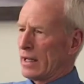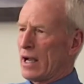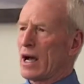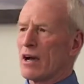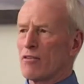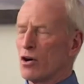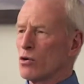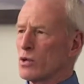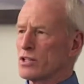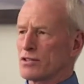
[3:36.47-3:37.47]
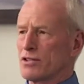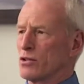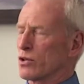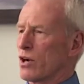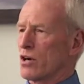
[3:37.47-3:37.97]
Yeah, I've always, you
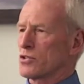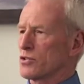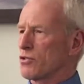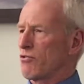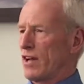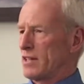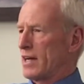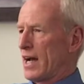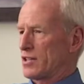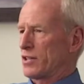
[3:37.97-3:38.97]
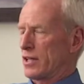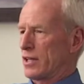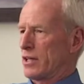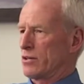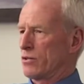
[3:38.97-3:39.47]
know, cars are so fantastic.
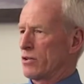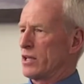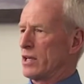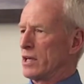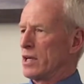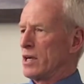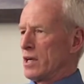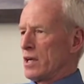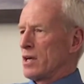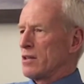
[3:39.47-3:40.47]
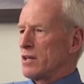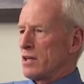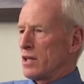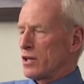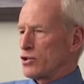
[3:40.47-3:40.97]
You know the
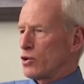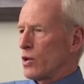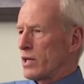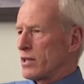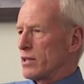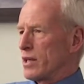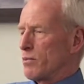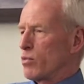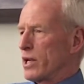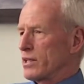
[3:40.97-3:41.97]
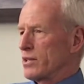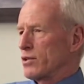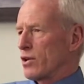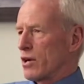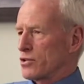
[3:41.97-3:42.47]
the joy that they bring to
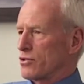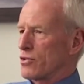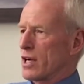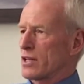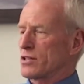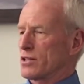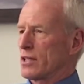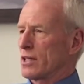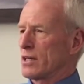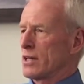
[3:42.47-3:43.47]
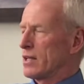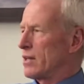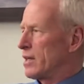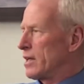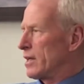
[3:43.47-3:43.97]
your cars and trucks,
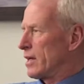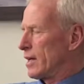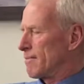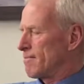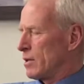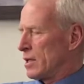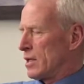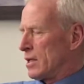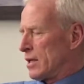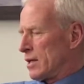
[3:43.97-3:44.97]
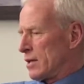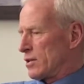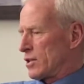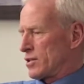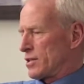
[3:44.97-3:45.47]
the
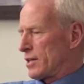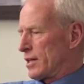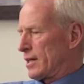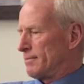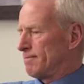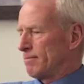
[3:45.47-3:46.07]
just uh,